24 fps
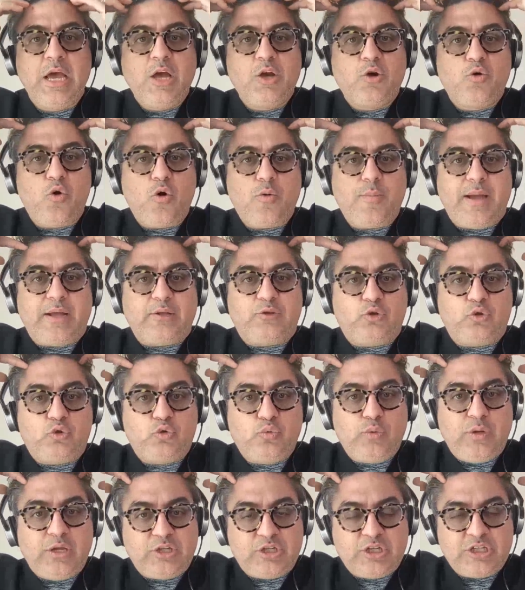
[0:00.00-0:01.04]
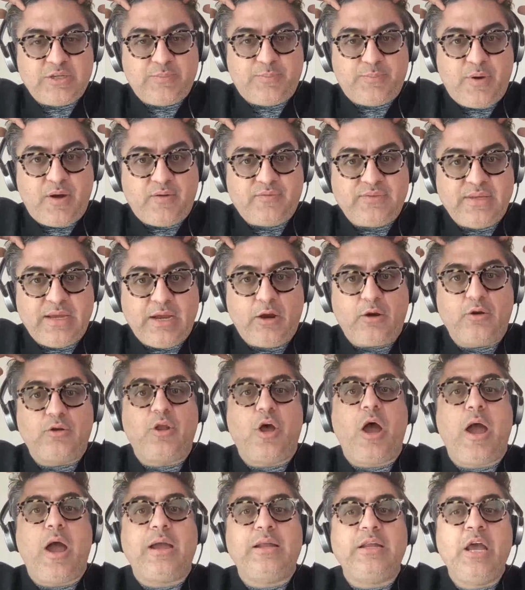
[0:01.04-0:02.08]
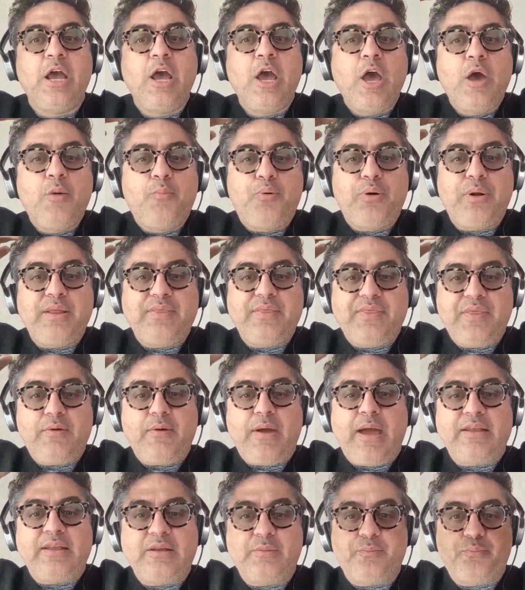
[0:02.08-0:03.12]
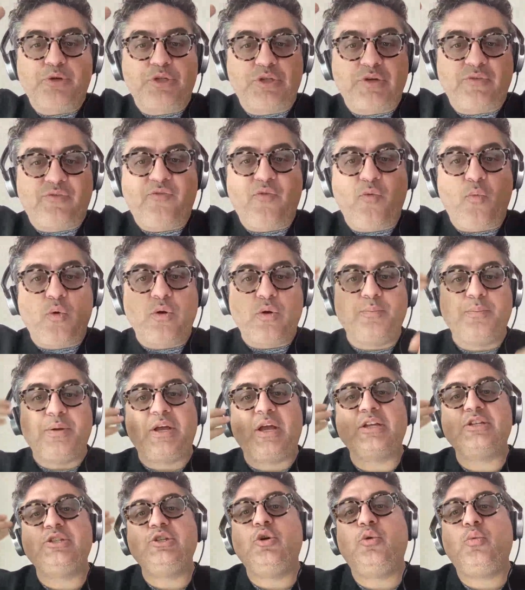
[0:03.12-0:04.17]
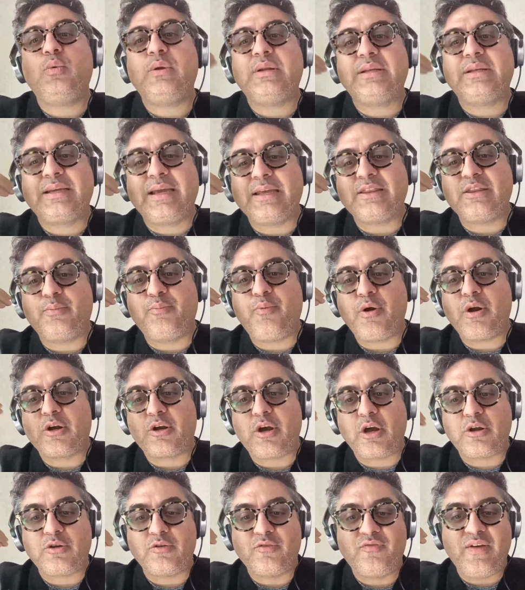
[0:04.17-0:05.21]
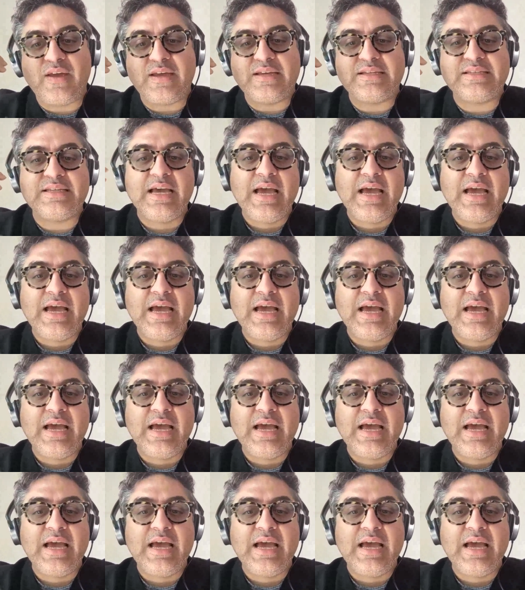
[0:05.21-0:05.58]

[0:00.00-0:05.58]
Go about 2 inches above the hairline, put it there, and then push it forward, because you don't want to get the product on your face,